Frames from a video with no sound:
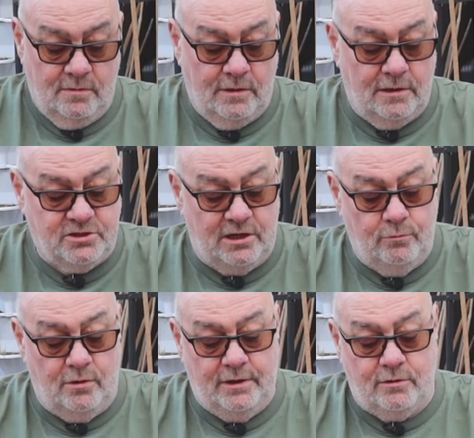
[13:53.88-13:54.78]
I'll tell you
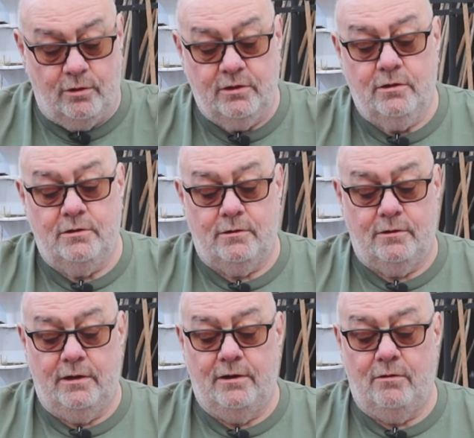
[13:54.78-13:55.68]
what, they're quite good,
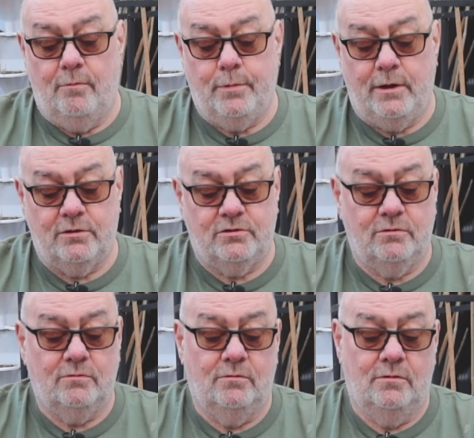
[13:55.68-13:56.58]
aren't they? They're not bad at
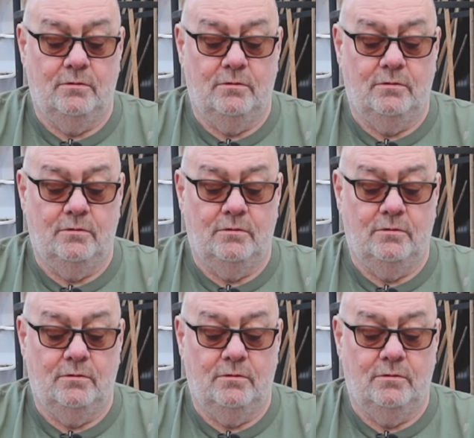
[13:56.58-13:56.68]
all.